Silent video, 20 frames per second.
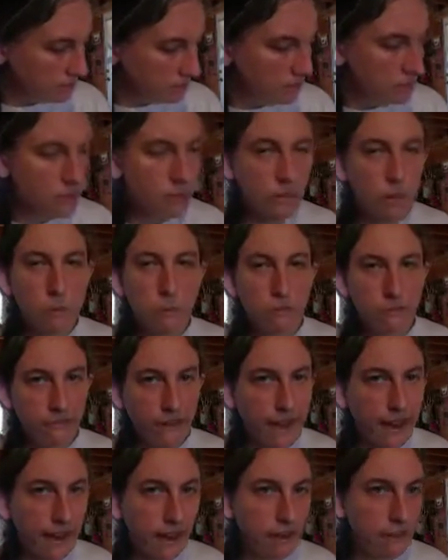So number
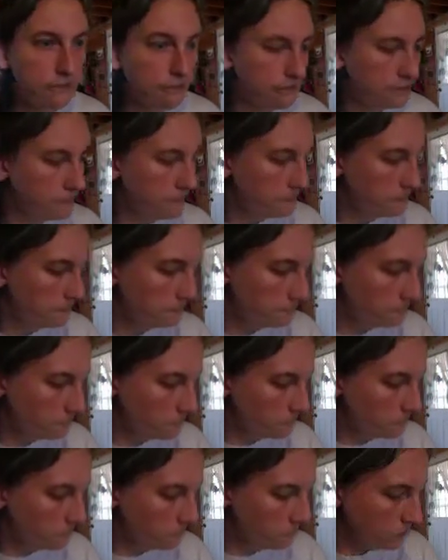5,
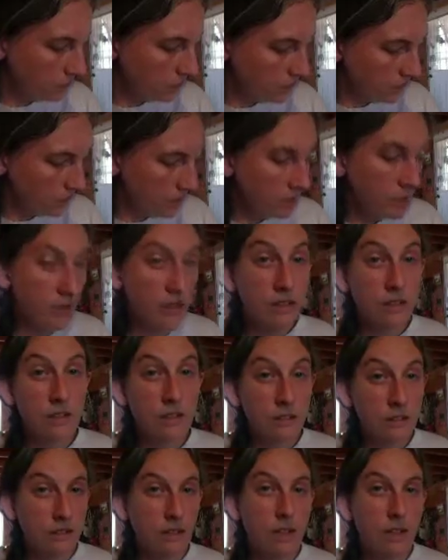and
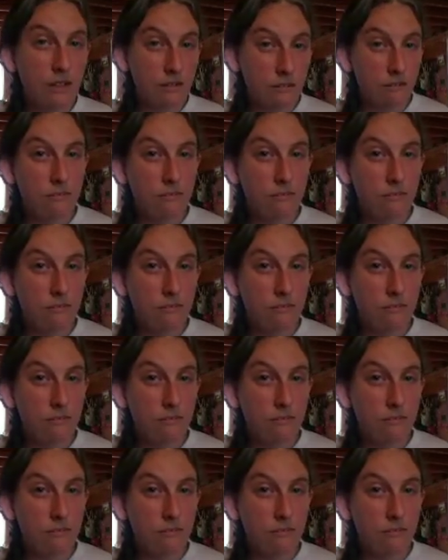like